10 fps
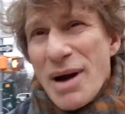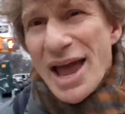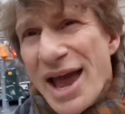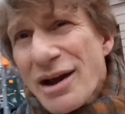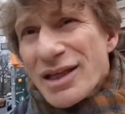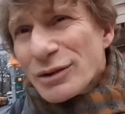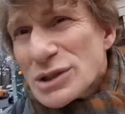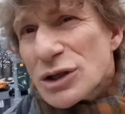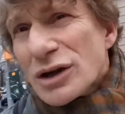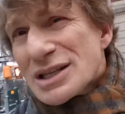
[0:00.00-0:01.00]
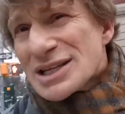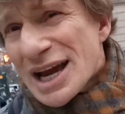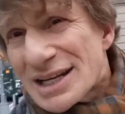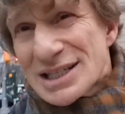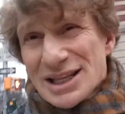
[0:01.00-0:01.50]
my hair that was looking
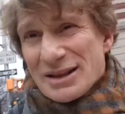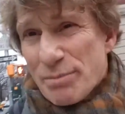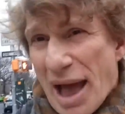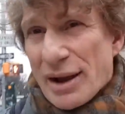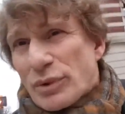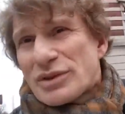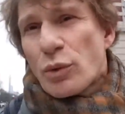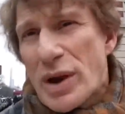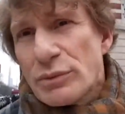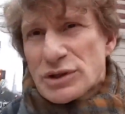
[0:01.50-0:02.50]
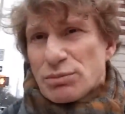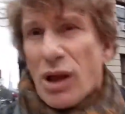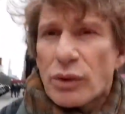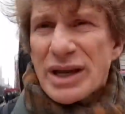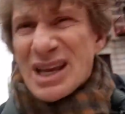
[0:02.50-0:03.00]
kind of slicked back when the wind was
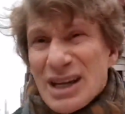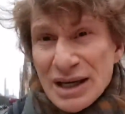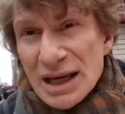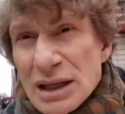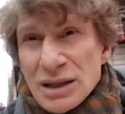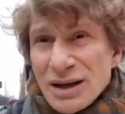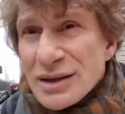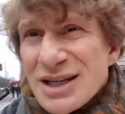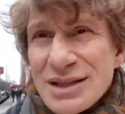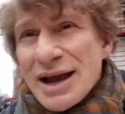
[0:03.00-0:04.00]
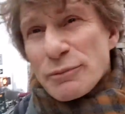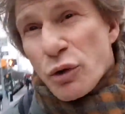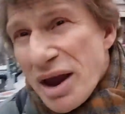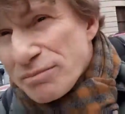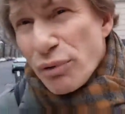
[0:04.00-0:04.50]
blowing, suddenly
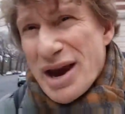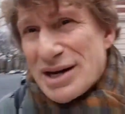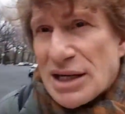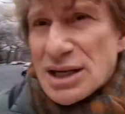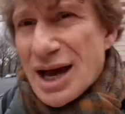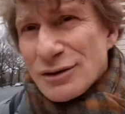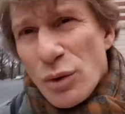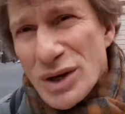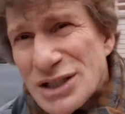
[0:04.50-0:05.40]
I'm Greg Brady. I don't know